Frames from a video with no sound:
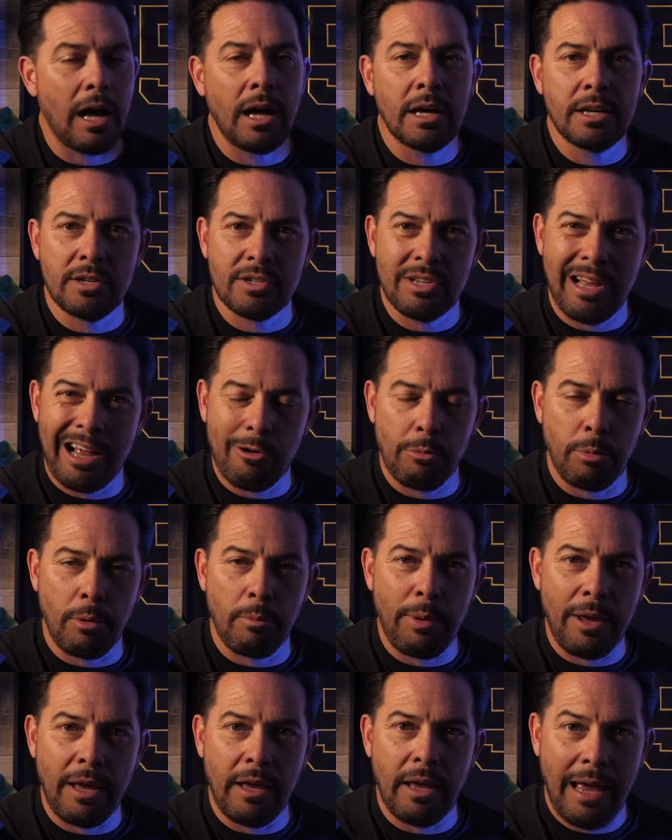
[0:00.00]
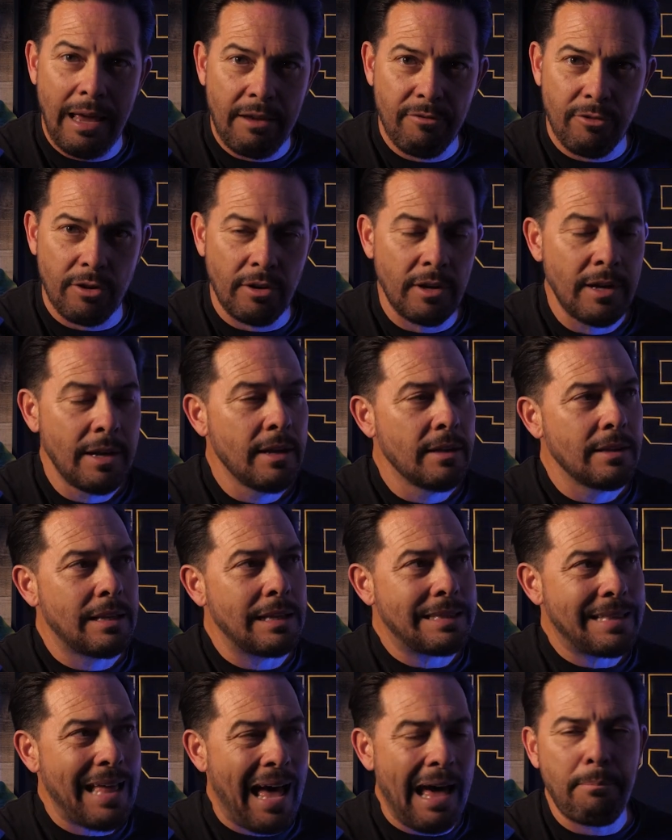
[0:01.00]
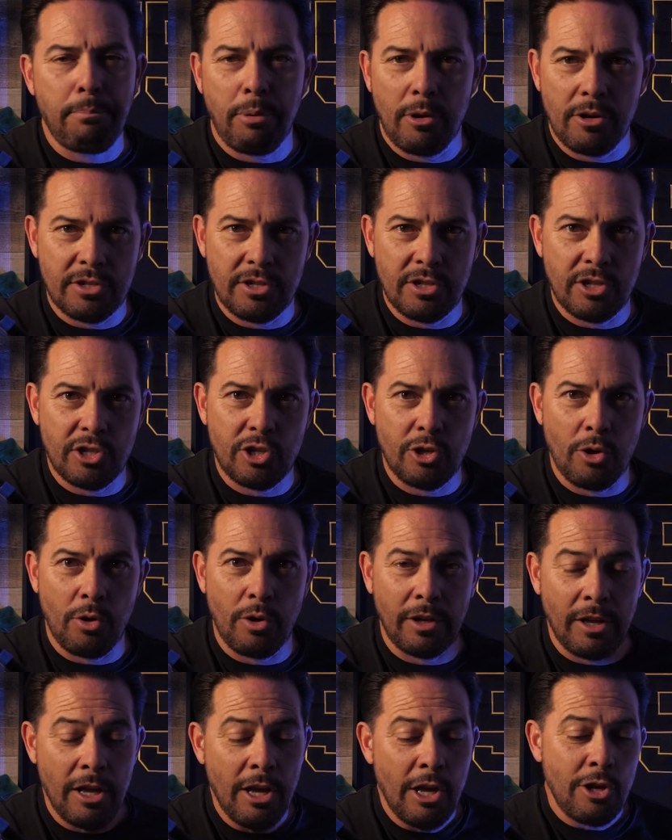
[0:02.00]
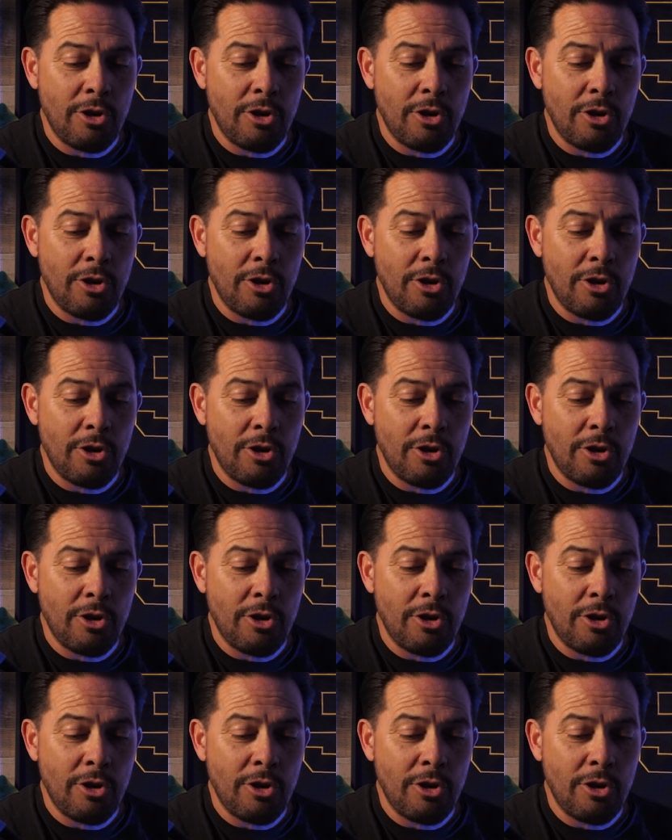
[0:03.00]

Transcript: undesirable behavior that person is showing,